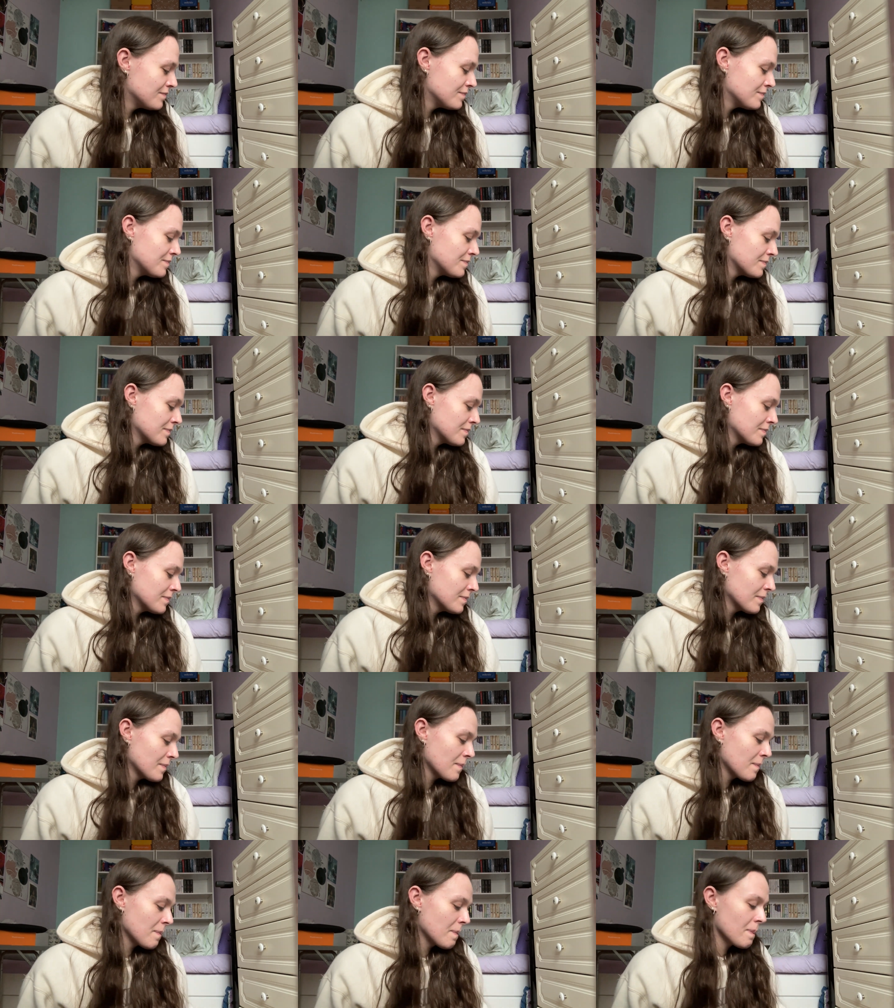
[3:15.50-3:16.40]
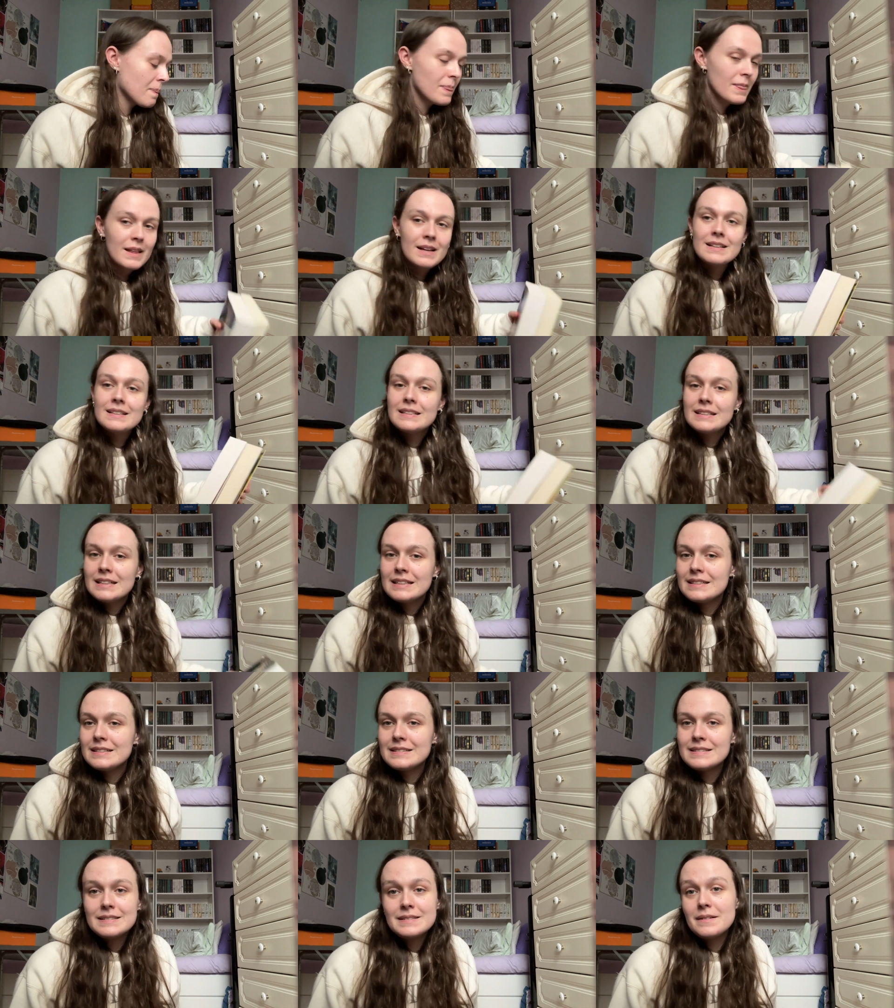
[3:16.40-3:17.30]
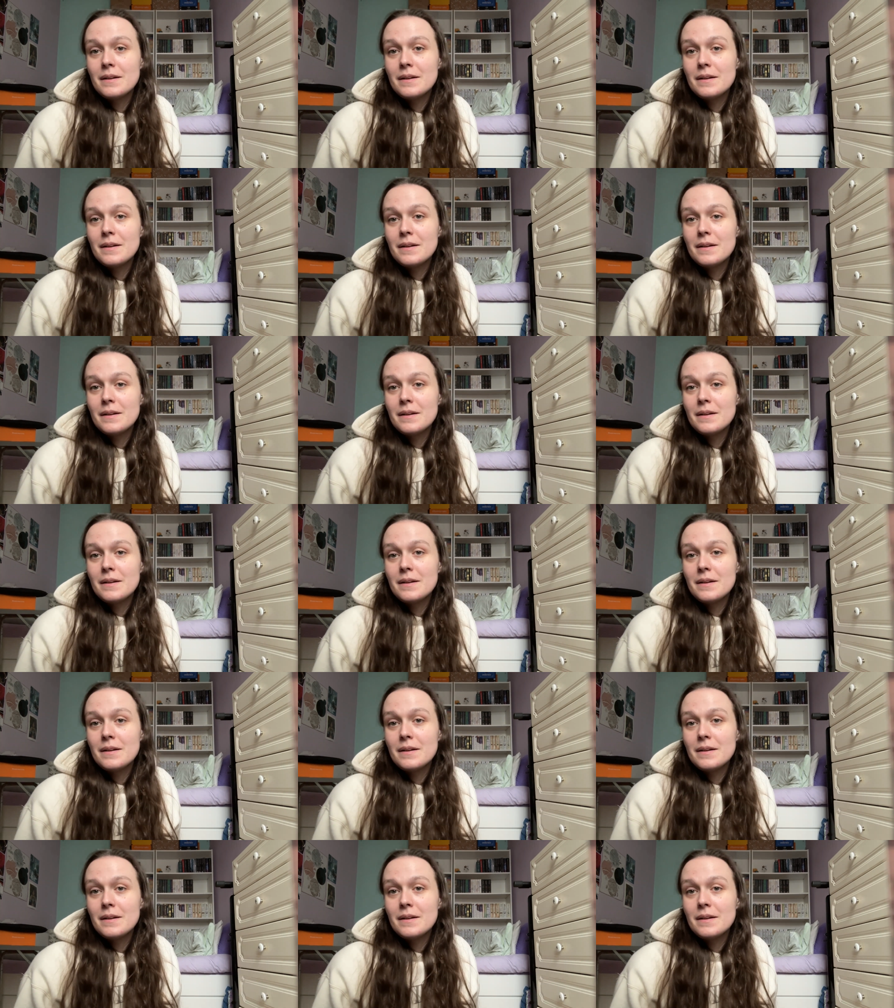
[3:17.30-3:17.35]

[no speech]